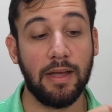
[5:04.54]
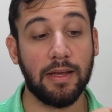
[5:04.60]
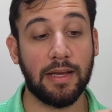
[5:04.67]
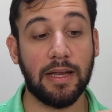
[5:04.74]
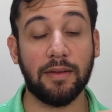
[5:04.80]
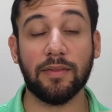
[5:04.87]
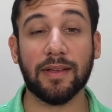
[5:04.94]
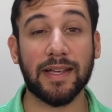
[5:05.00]

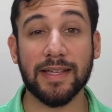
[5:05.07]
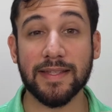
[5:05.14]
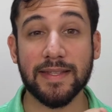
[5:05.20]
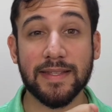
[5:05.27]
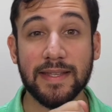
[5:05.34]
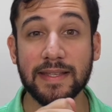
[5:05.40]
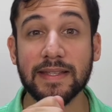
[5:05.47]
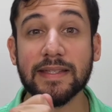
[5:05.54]
kind of the
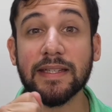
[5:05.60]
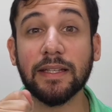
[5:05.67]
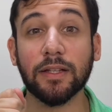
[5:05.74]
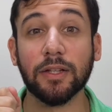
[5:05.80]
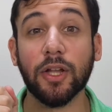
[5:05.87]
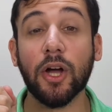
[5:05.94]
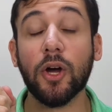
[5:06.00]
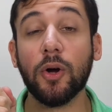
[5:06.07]
consistent
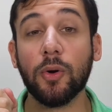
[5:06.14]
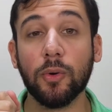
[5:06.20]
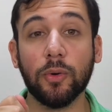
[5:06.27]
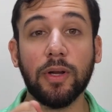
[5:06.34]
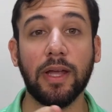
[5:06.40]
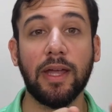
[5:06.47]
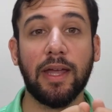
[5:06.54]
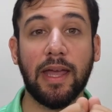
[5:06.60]

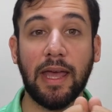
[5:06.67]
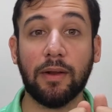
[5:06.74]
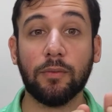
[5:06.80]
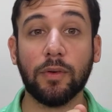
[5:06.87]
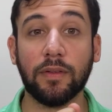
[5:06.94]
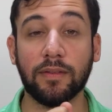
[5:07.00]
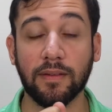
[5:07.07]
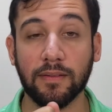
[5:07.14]
load and
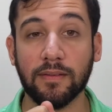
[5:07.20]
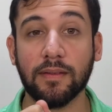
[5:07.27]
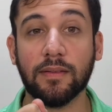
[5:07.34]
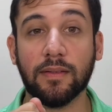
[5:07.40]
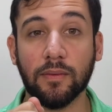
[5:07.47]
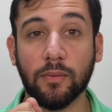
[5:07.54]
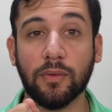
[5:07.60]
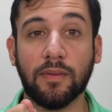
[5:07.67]

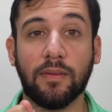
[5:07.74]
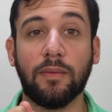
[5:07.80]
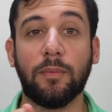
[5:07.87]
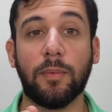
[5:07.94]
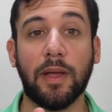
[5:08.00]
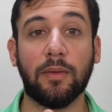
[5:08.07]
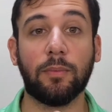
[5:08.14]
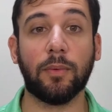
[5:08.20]
resistance that resistance
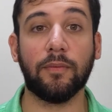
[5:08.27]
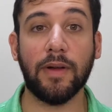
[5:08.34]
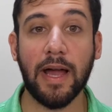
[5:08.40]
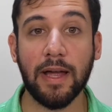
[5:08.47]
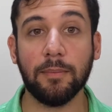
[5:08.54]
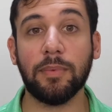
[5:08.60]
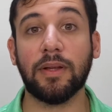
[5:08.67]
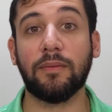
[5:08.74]
bands
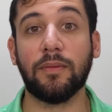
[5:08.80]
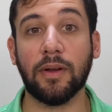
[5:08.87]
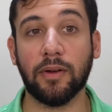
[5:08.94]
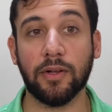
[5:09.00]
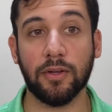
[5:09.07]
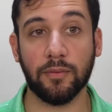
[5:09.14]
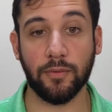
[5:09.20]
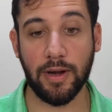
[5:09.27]
provide being
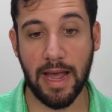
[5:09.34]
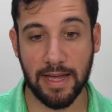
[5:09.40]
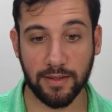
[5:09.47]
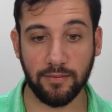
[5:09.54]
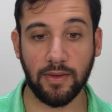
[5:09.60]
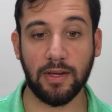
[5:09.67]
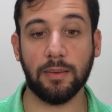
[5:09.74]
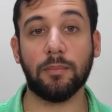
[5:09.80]
very good for
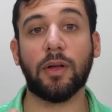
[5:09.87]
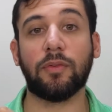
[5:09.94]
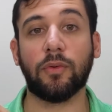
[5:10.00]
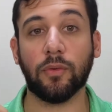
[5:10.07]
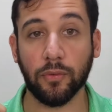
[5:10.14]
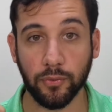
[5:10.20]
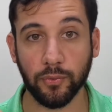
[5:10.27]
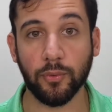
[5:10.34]
activating
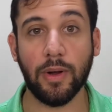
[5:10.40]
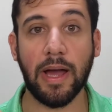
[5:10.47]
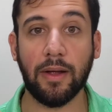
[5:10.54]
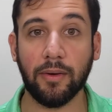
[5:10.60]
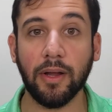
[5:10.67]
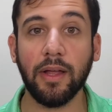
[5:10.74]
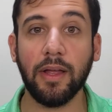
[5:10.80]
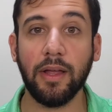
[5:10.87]
muscles
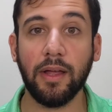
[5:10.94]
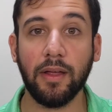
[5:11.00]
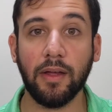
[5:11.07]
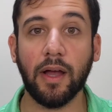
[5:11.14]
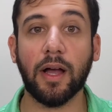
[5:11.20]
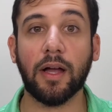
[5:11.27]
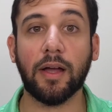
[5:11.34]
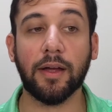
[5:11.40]
throughout
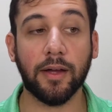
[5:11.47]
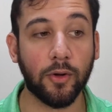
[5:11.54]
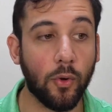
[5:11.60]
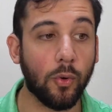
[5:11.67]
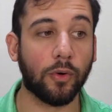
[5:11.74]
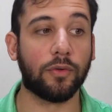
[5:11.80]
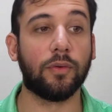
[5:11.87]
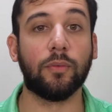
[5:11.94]
a
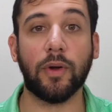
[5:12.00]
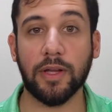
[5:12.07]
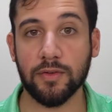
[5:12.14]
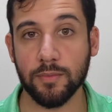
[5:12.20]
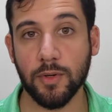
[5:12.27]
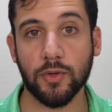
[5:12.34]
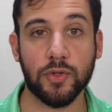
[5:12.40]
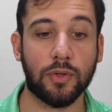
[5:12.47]
course of range
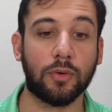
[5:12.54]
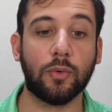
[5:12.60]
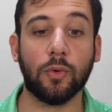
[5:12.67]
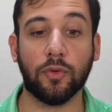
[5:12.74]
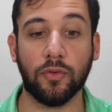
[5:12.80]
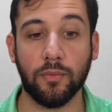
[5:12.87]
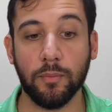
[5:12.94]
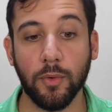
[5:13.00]
of motion or
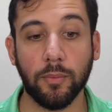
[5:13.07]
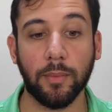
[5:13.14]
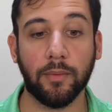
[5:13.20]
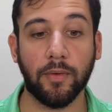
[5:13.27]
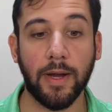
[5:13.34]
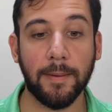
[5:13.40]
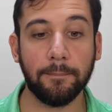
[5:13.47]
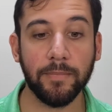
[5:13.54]
course of movement,
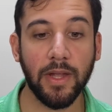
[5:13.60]
right?